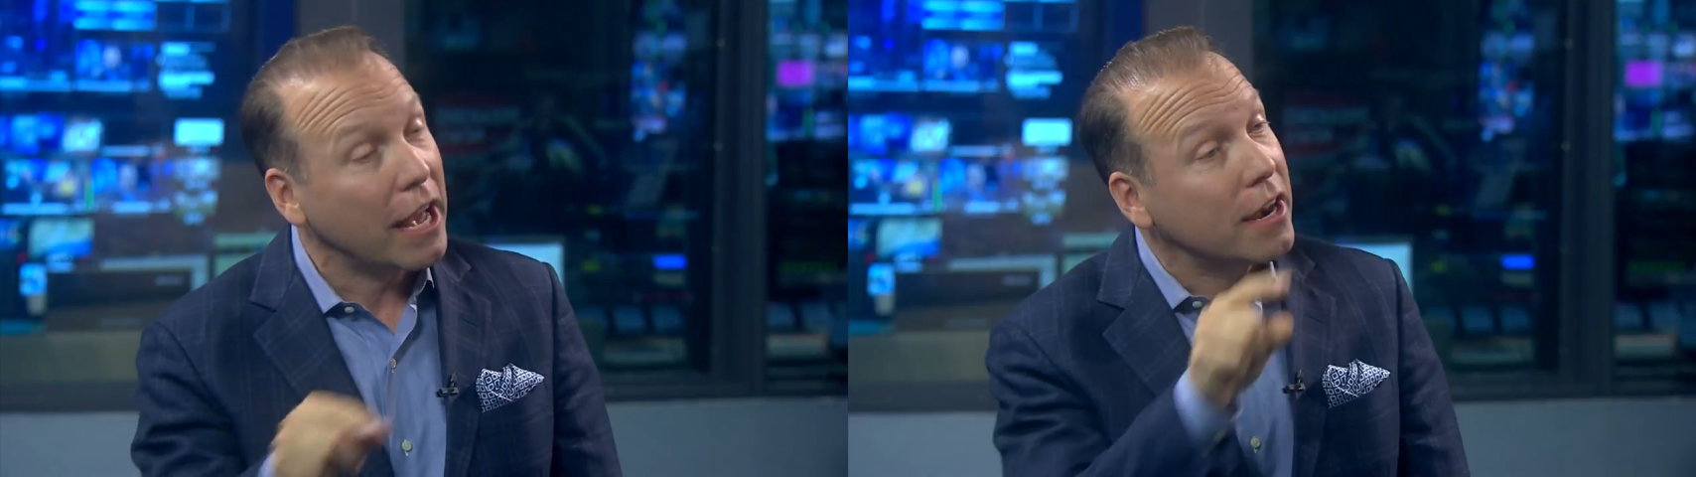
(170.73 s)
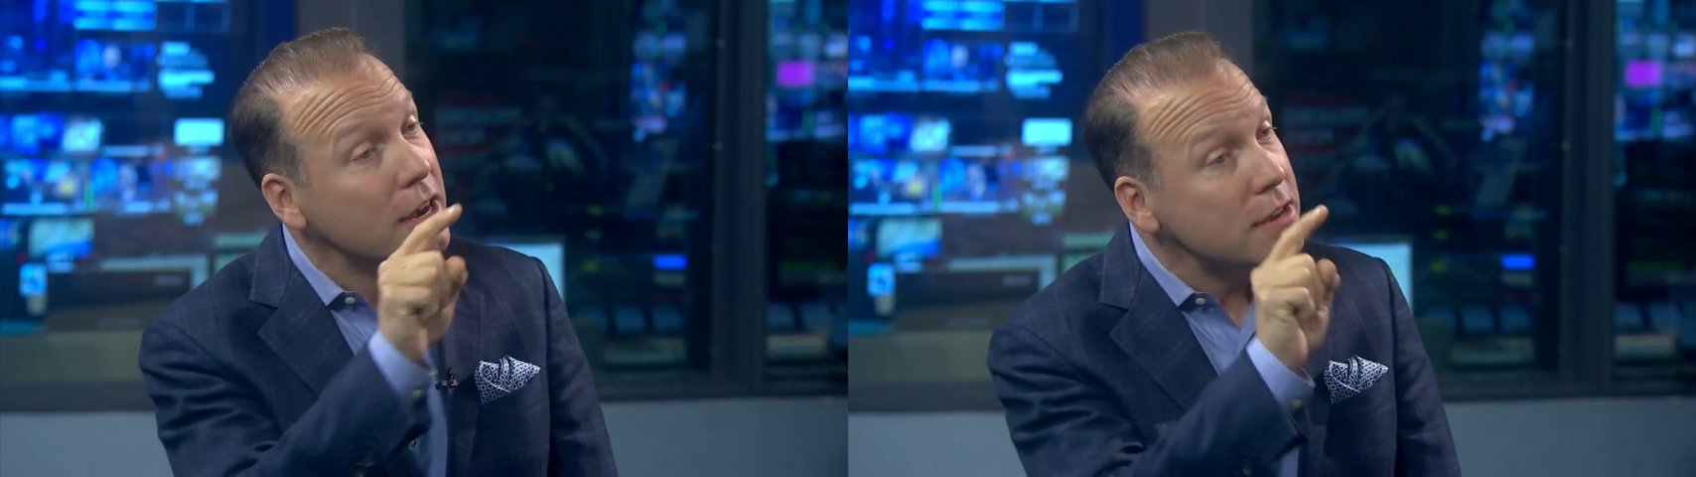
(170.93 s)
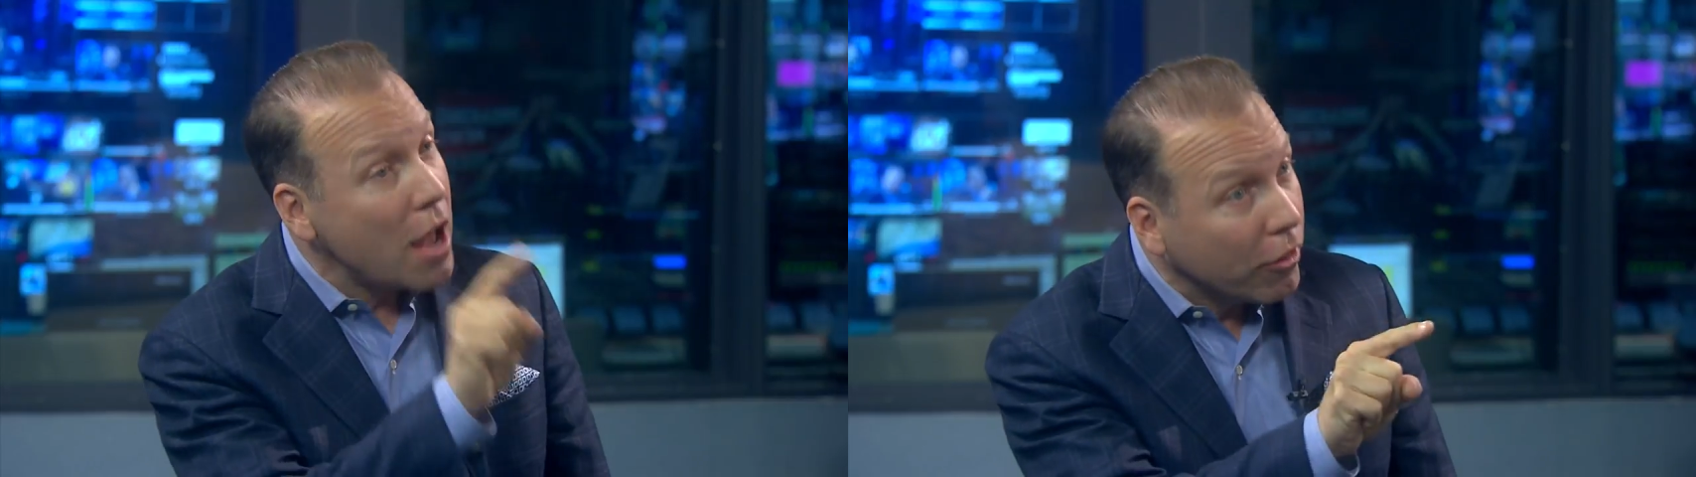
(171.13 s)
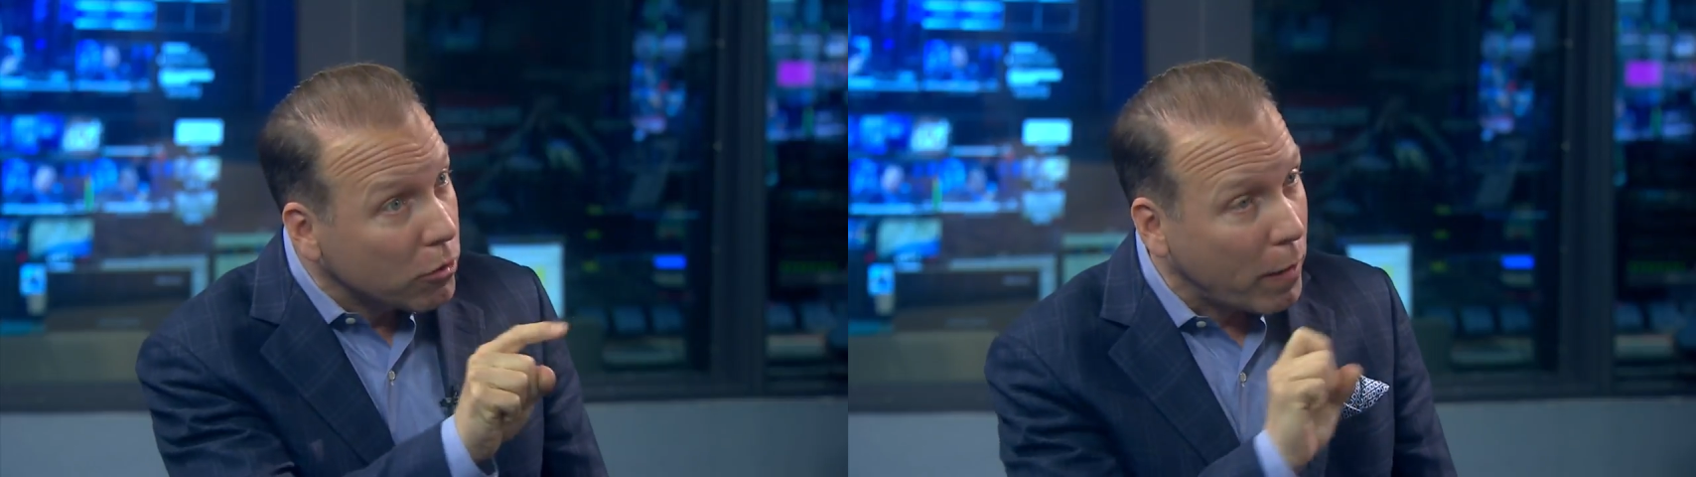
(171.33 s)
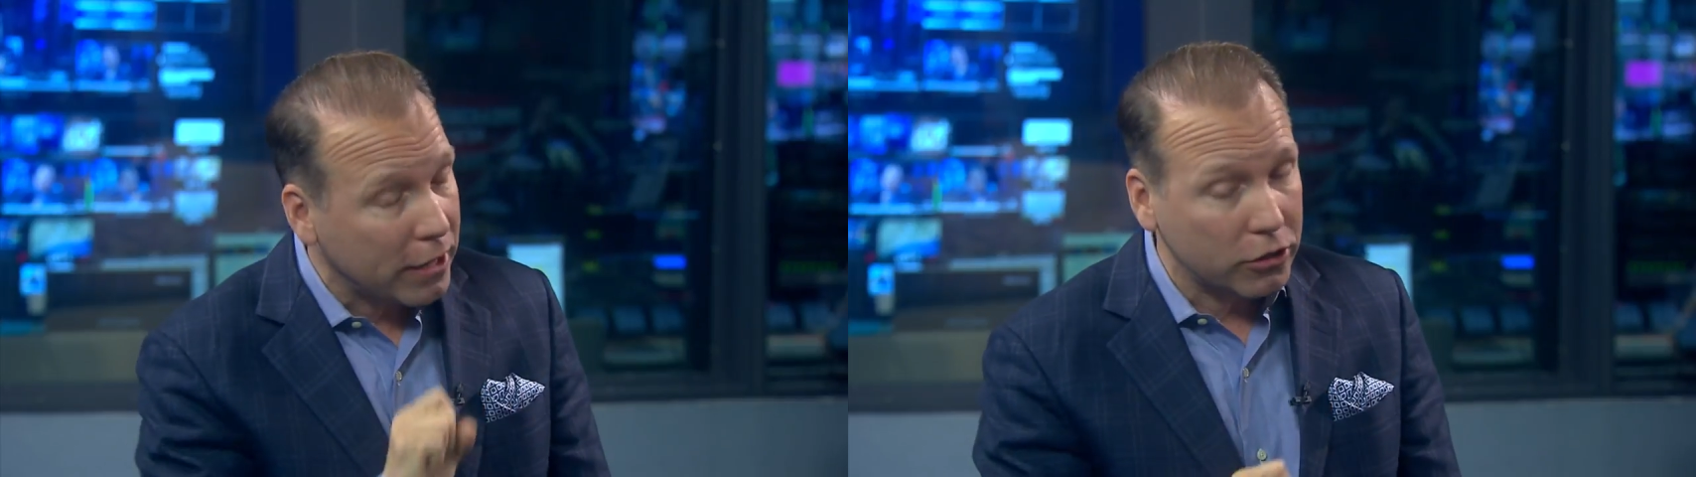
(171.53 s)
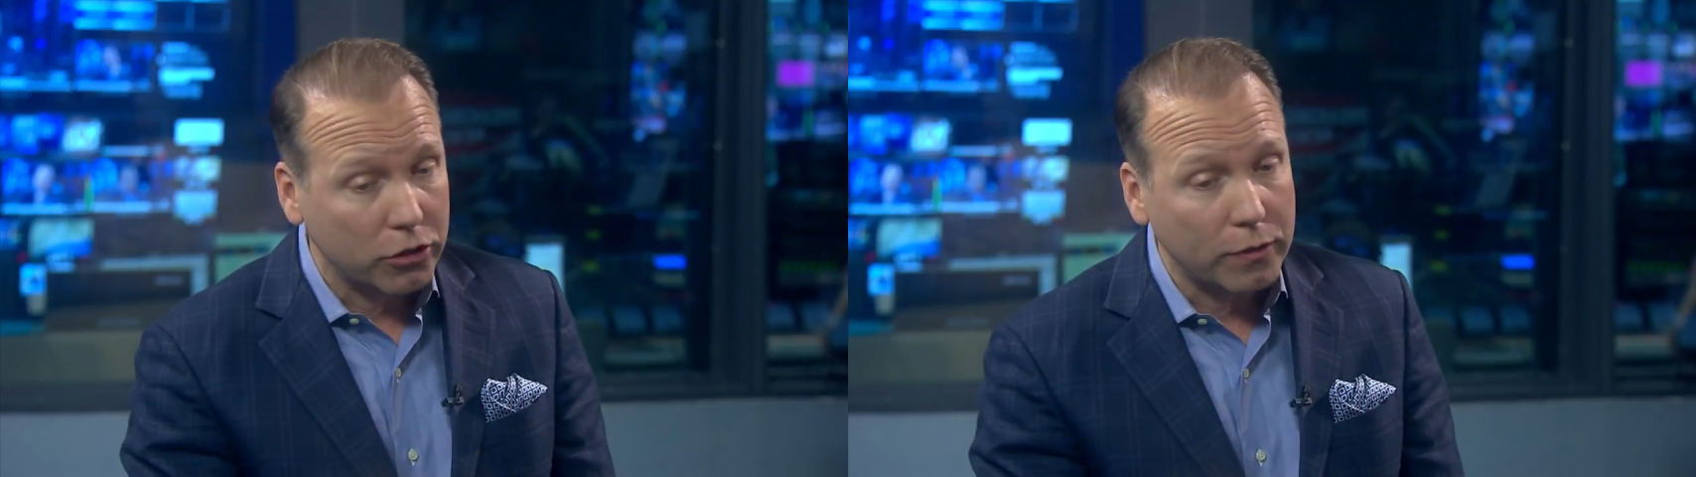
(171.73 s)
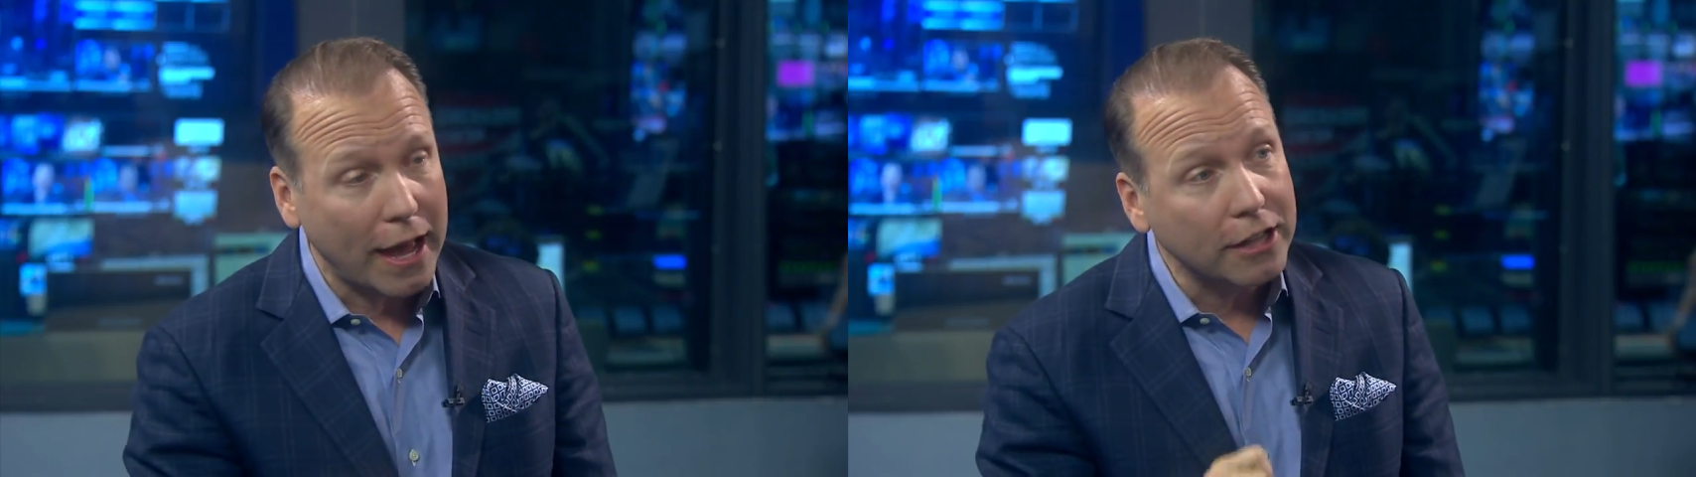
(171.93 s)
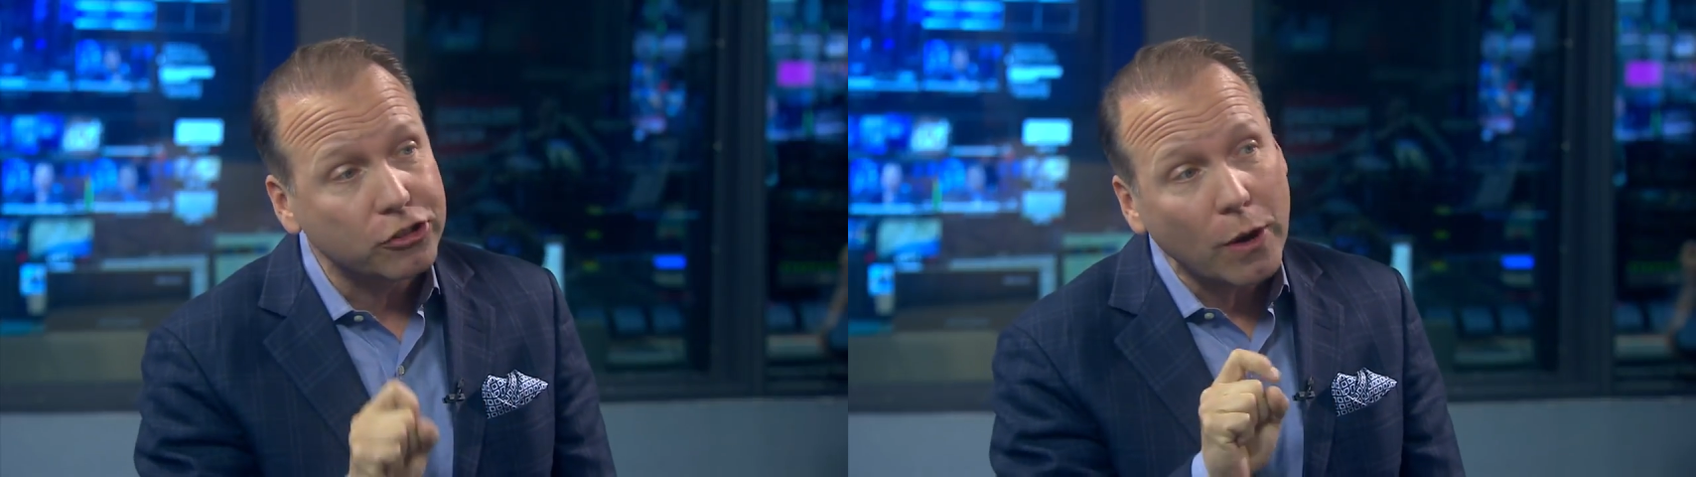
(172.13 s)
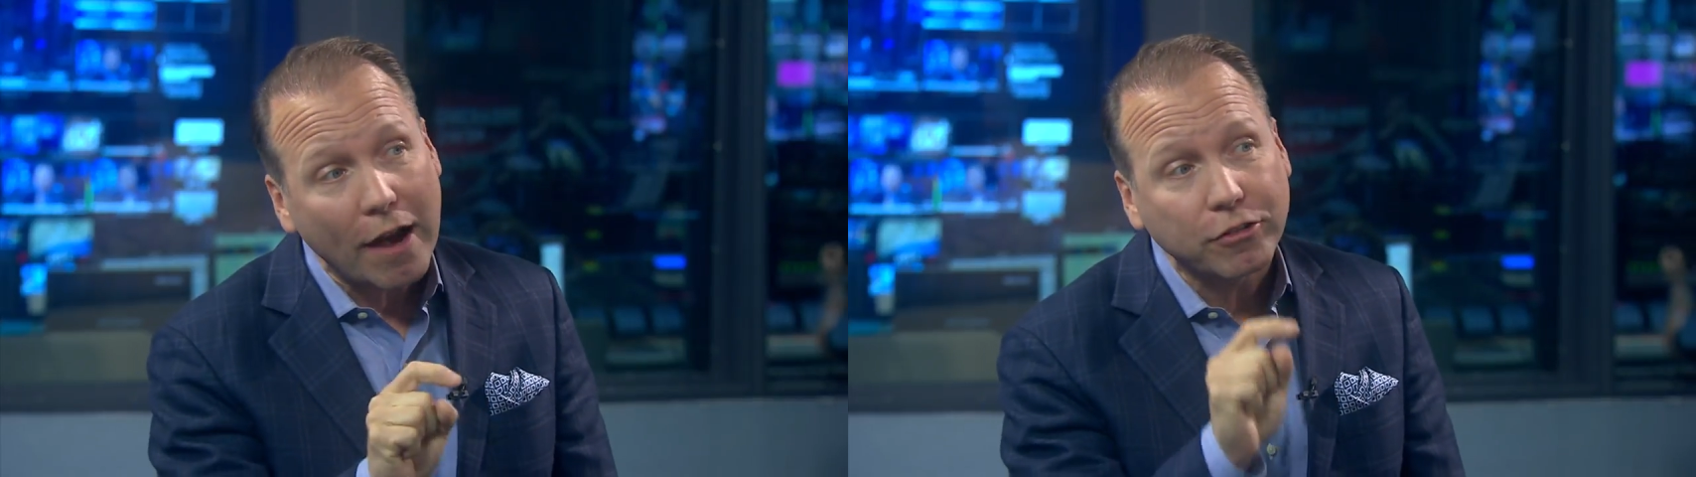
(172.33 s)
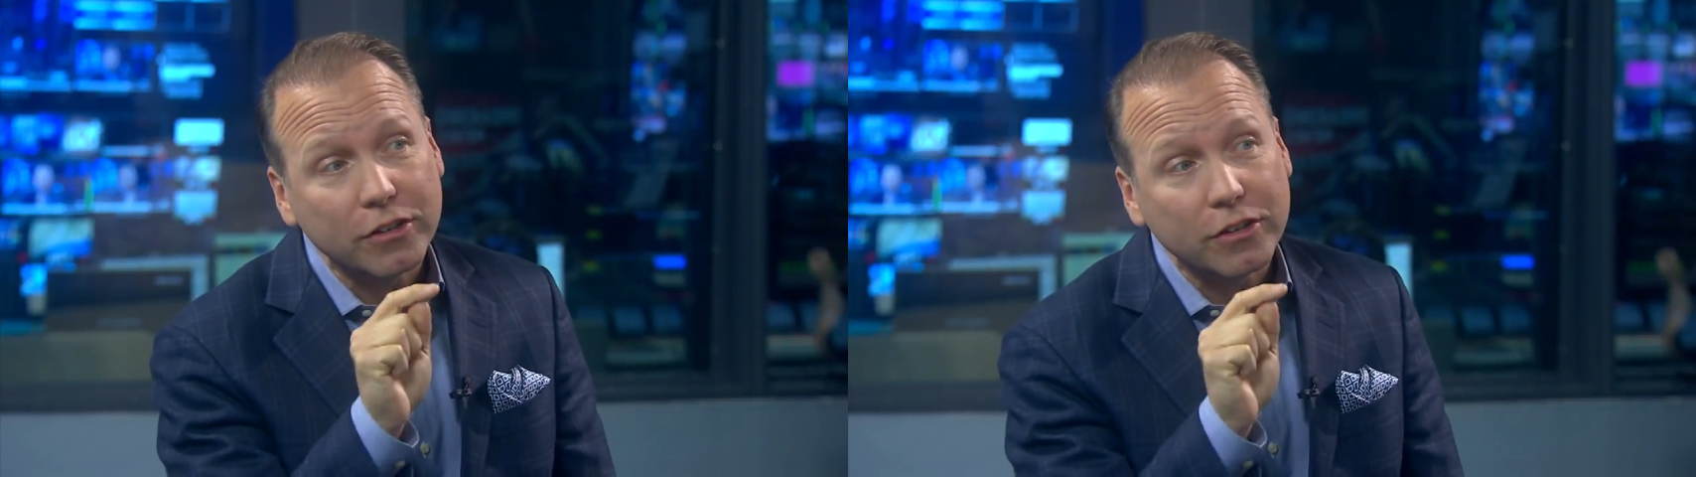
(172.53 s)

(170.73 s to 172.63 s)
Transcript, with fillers: And another way to do that is you have